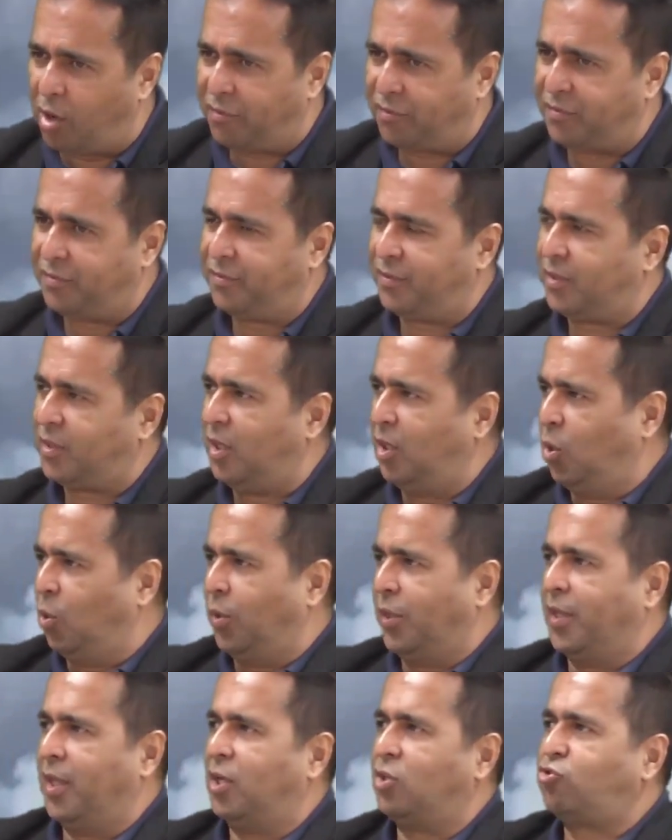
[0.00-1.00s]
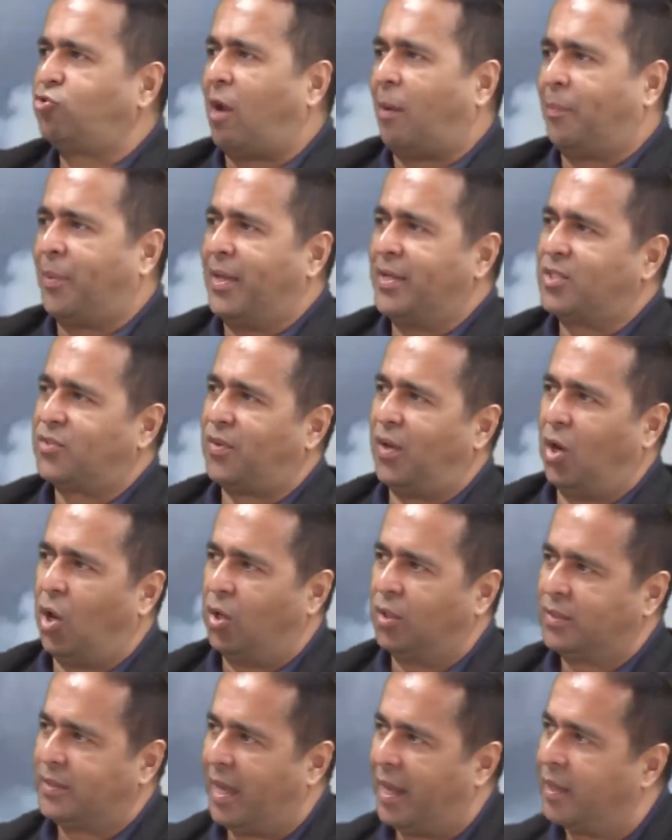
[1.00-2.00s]
off colonial trappings for a
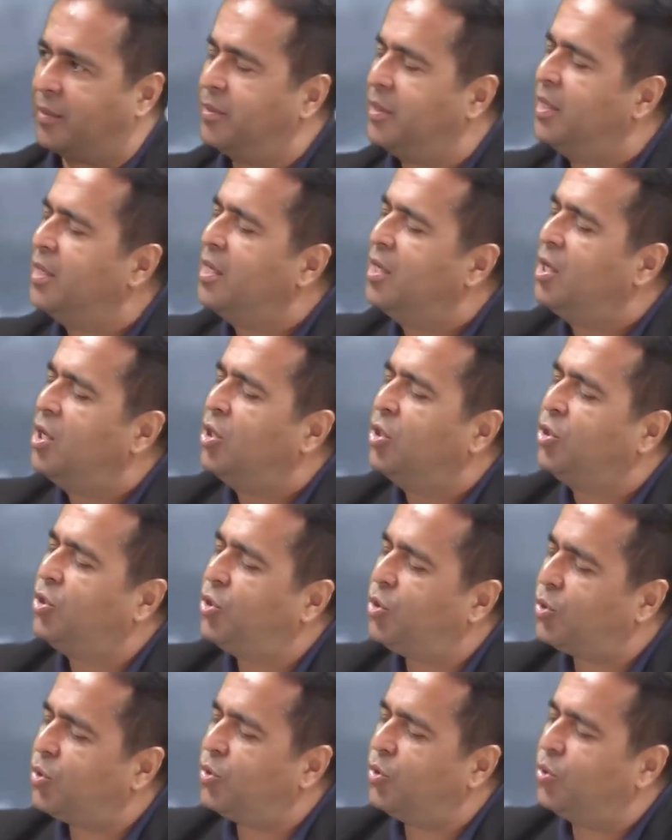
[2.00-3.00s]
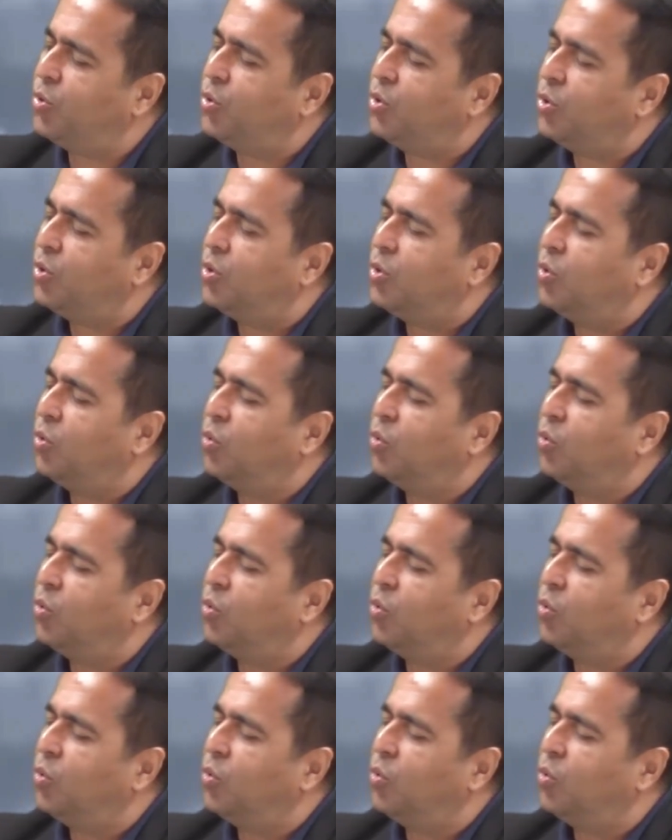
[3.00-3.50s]
long time. You